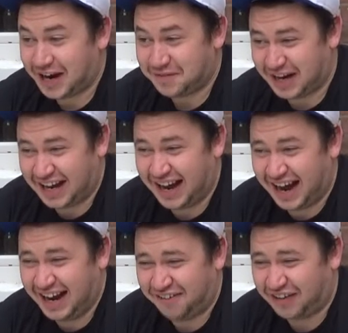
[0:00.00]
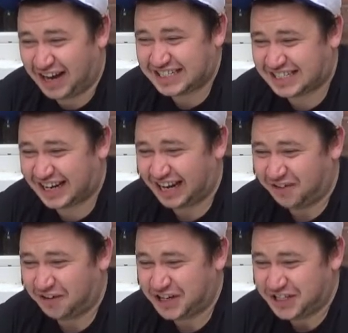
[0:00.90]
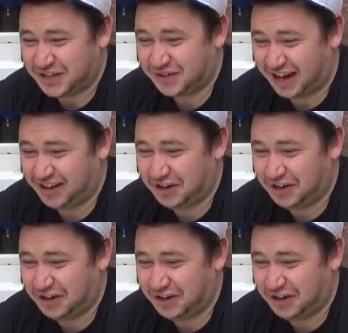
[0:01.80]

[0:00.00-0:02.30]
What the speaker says: I'm advising anyone to do that.